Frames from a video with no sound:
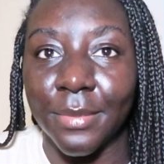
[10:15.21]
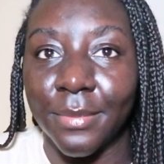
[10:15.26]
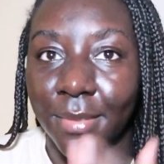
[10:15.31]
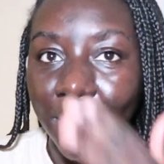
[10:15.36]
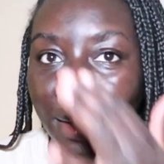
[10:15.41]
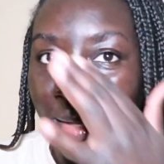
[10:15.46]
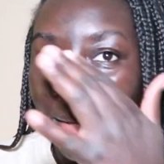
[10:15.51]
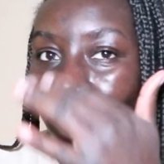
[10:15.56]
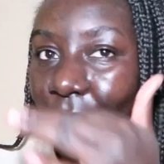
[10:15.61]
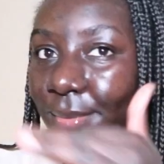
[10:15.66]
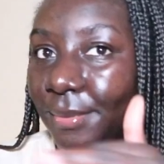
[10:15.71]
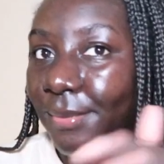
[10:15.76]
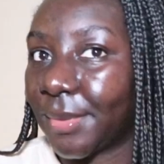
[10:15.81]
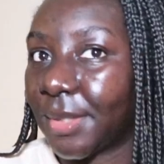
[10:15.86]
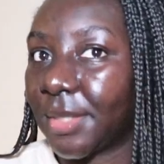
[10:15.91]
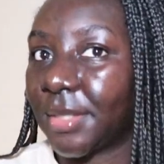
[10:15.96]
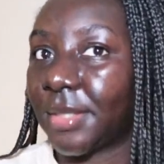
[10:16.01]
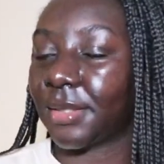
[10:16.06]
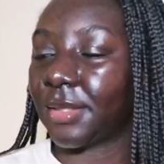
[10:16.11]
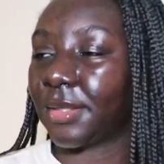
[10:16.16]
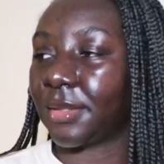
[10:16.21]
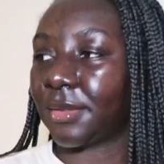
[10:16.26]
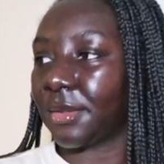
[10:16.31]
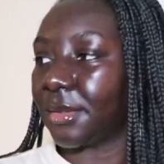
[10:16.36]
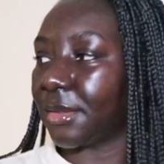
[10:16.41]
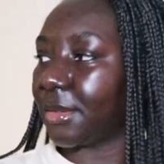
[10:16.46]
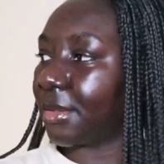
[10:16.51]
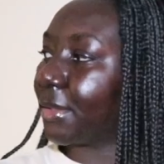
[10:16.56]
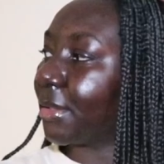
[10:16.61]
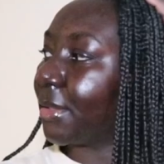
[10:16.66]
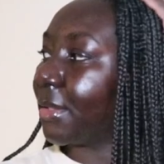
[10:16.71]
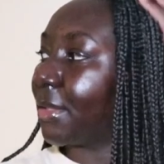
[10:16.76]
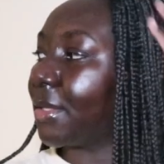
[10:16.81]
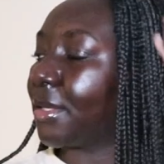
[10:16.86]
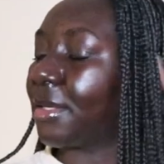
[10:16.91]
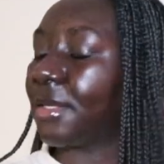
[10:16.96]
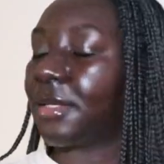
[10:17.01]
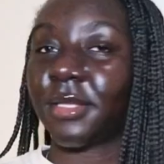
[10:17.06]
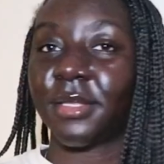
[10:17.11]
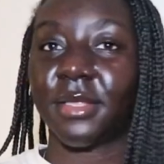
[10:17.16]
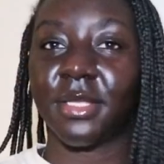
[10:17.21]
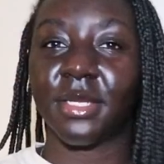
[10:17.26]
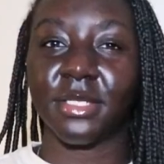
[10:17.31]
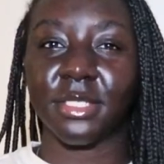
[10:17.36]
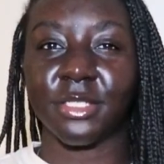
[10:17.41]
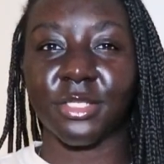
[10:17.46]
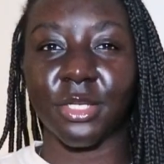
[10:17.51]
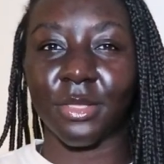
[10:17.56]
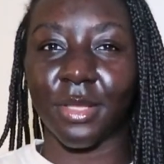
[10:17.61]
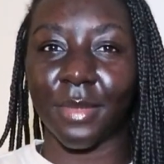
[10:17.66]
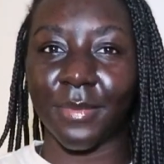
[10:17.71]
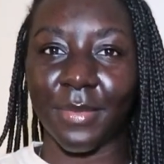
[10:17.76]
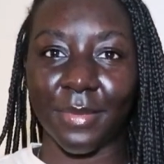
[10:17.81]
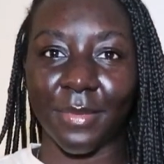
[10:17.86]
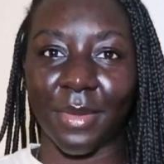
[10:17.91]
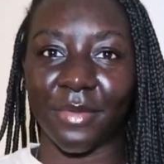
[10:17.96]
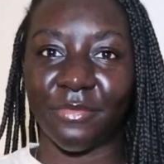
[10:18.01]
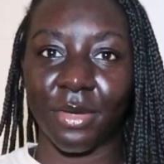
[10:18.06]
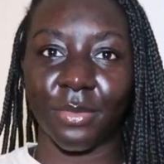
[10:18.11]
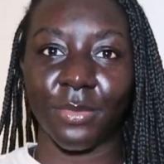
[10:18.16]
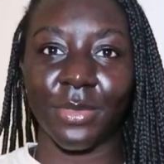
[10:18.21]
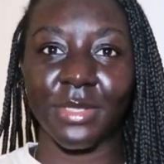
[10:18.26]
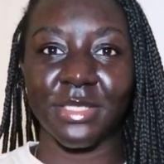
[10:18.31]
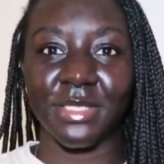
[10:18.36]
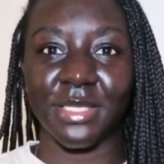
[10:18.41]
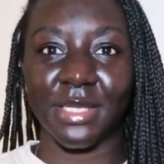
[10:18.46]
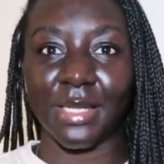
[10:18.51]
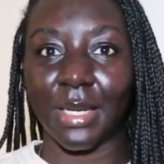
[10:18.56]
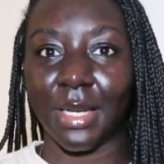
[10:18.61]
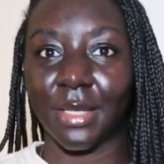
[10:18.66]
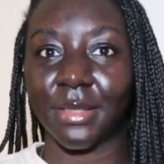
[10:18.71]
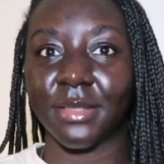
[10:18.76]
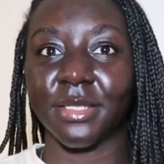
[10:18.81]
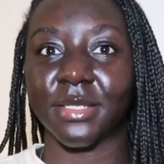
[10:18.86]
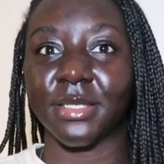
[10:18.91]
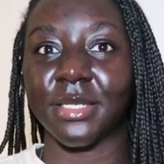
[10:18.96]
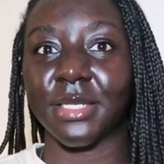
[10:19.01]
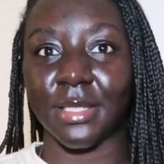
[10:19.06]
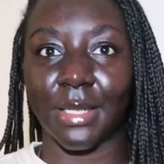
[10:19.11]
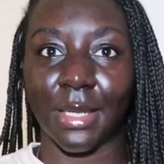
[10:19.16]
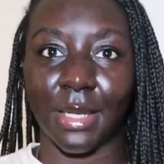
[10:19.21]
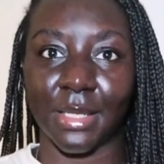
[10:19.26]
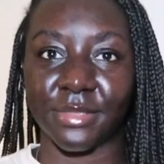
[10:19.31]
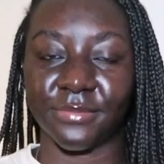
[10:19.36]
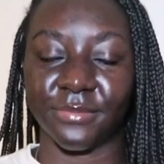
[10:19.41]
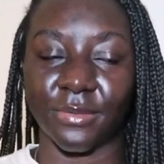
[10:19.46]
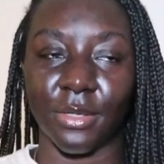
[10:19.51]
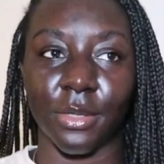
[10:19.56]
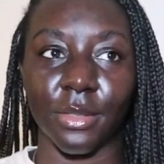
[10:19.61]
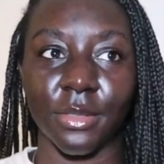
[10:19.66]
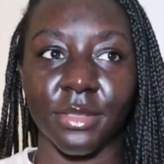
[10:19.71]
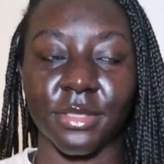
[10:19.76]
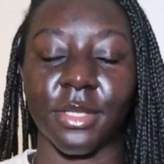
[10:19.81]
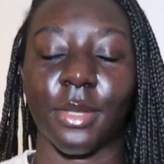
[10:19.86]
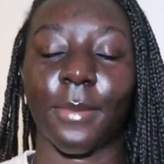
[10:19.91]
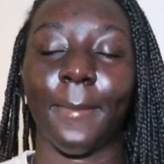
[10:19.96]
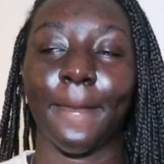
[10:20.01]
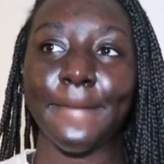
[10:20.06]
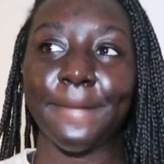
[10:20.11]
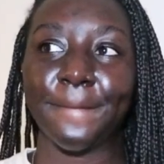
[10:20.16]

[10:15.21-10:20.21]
um the theatre show that me and my friend went to see in London in the last vlog so